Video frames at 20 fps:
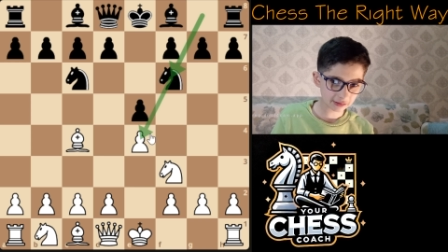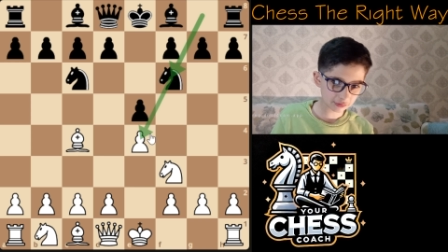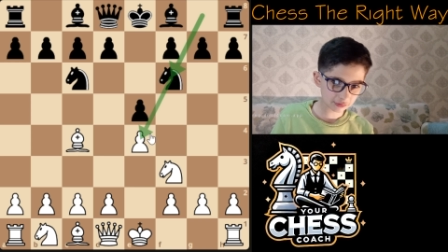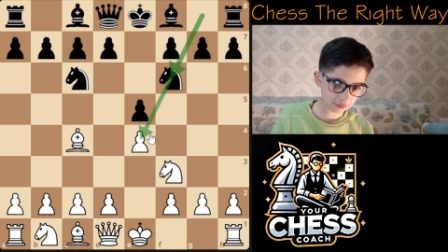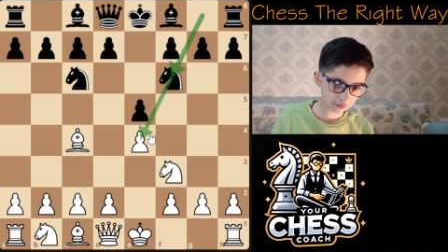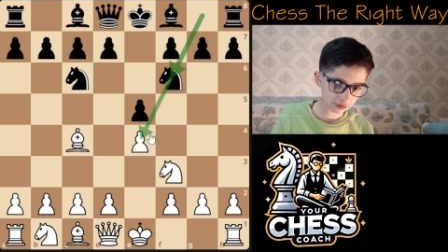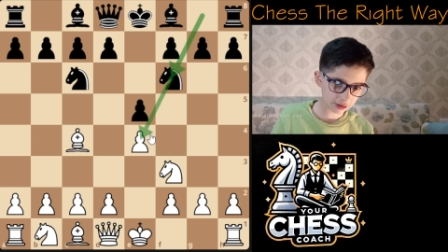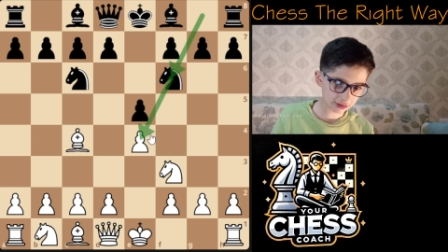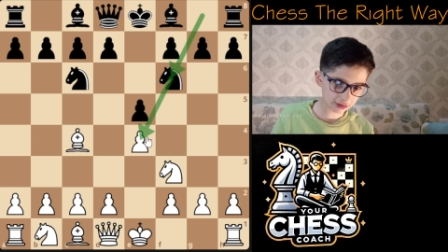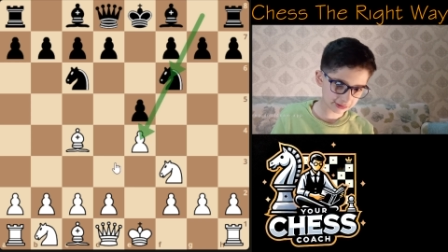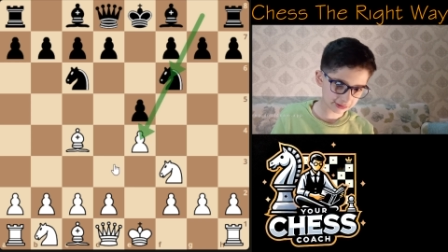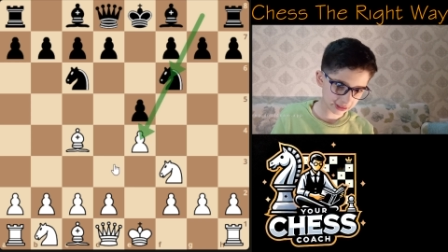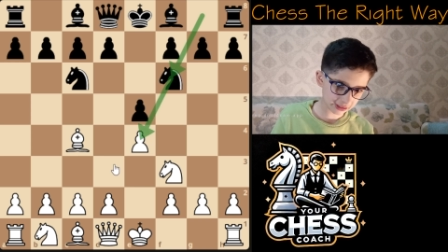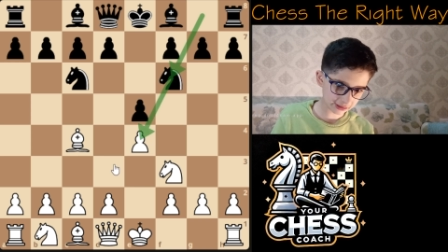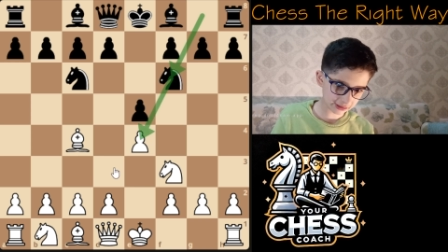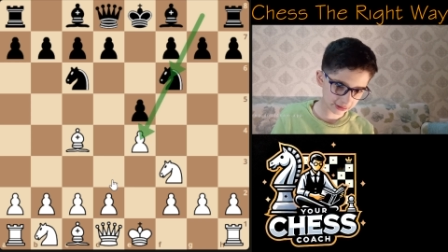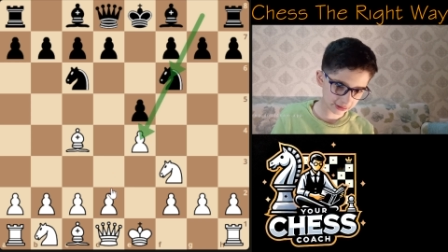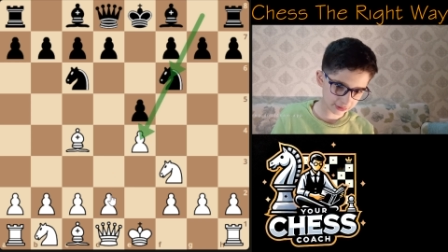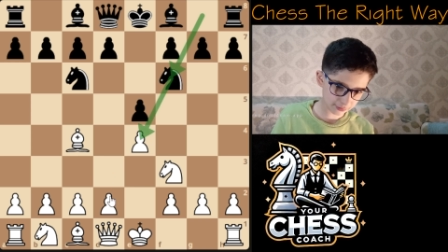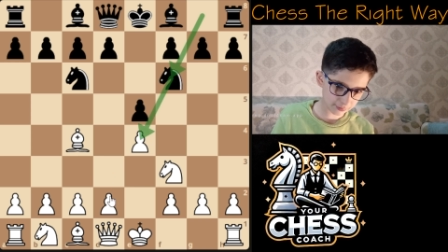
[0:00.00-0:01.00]
while
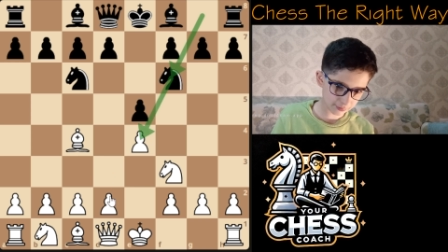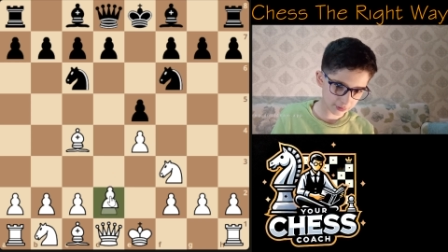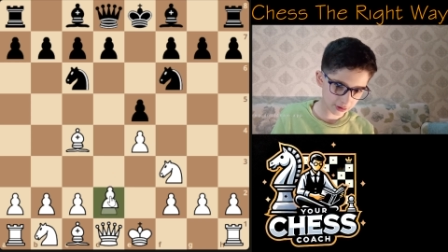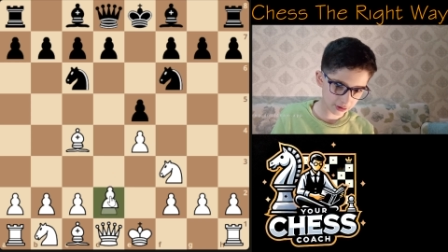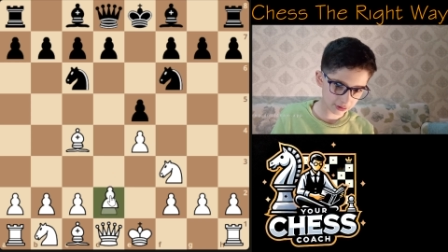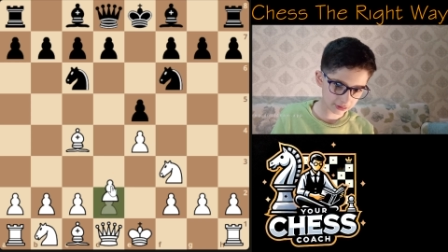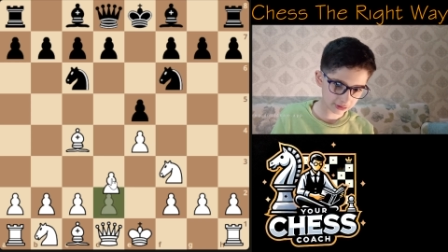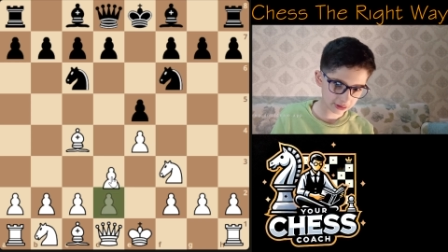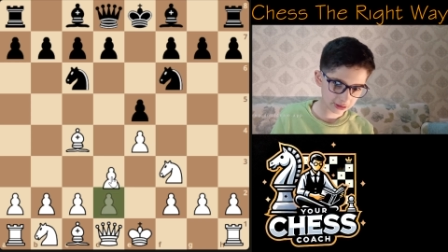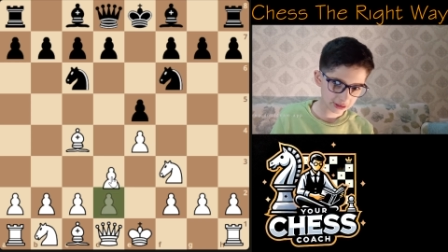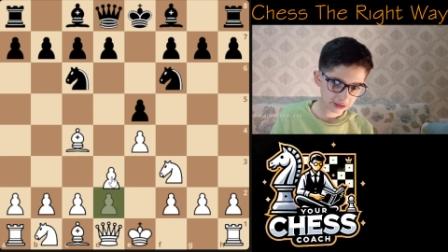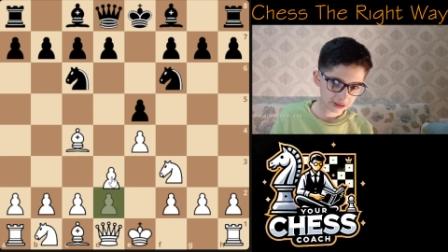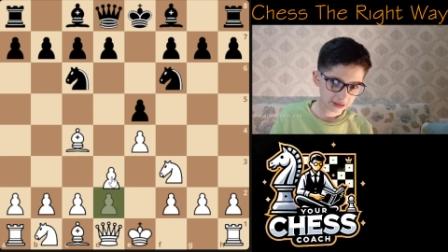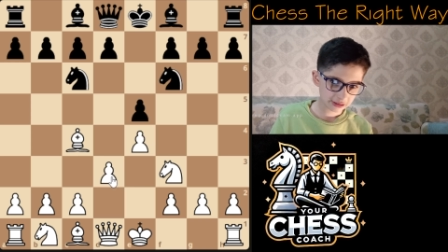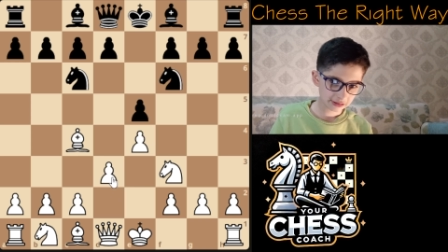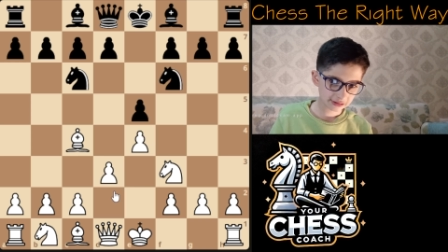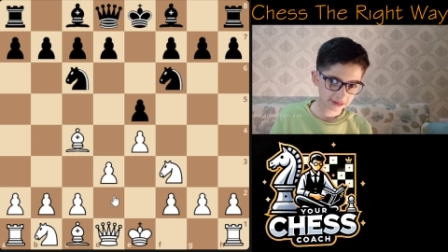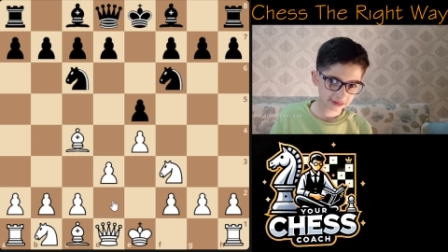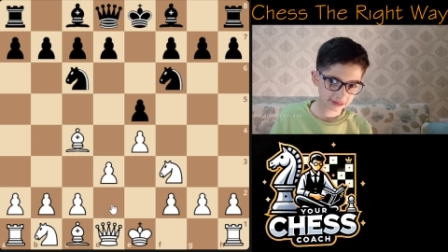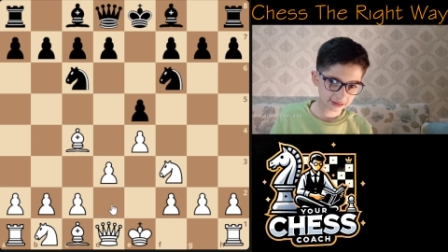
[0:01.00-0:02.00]
attacking the pawn.
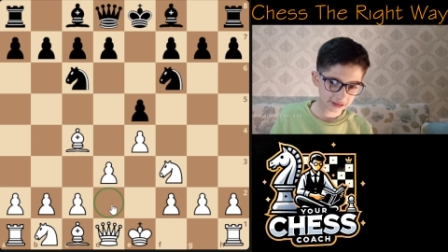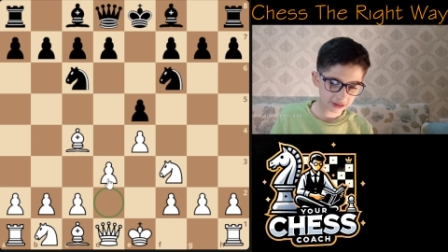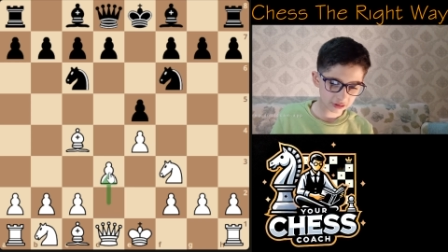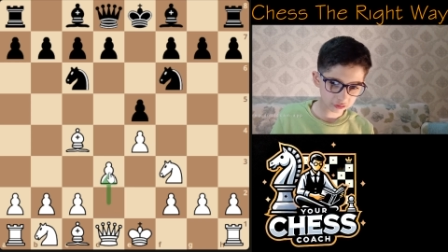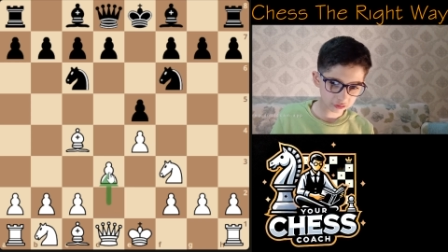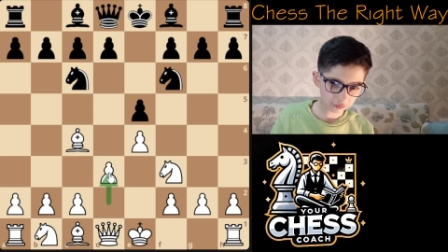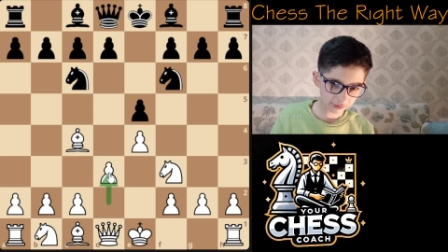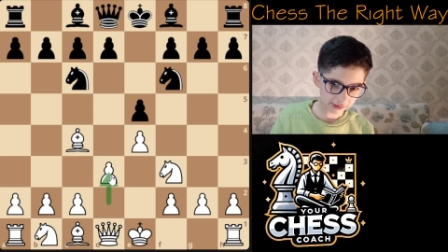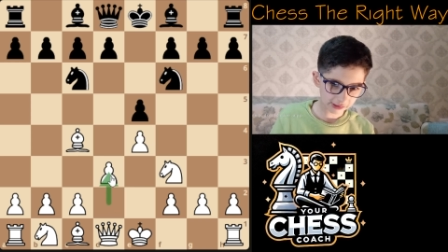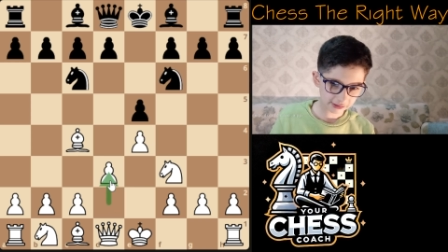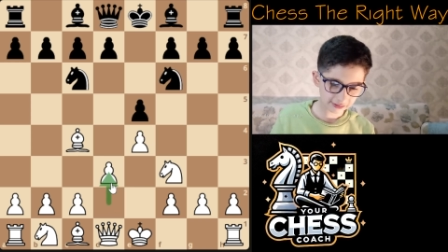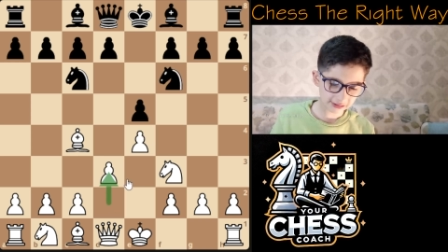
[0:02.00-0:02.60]
d3.